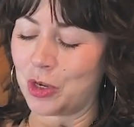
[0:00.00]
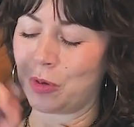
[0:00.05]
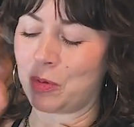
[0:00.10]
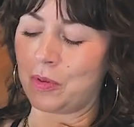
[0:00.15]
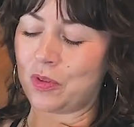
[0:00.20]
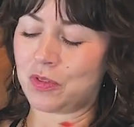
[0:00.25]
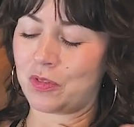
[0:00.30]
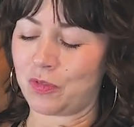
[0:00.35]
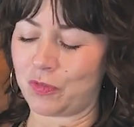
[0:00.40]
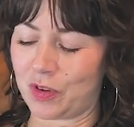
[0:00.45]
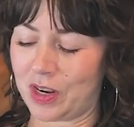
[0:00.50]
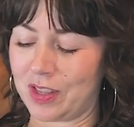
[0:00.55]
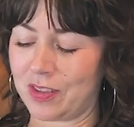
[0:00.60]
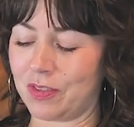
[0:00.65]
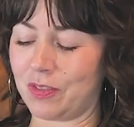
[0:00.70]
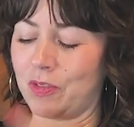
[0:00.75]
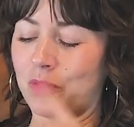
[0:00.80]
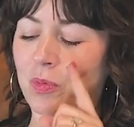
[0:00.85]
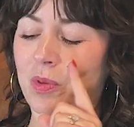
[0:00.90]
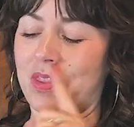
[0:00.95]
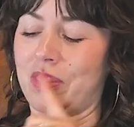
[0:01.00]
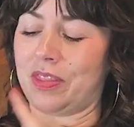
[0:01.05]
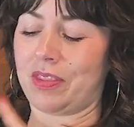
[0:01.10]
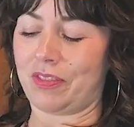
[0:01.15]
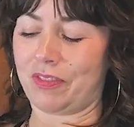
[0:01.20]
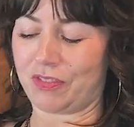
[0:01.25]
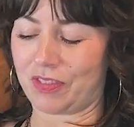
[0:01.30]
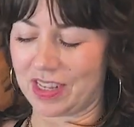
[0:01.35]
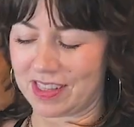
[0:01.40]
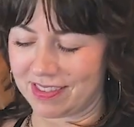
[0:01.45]
who is friends with
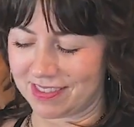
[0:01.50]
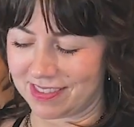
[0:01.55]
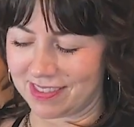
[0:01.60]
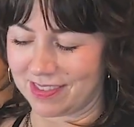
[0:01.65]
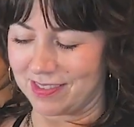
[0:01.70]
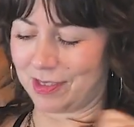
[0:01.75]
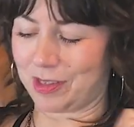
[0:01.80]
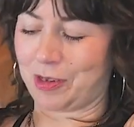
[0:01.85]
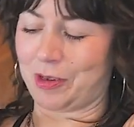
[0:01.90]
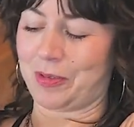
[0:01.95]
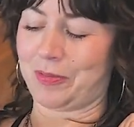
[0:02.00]
Francisco.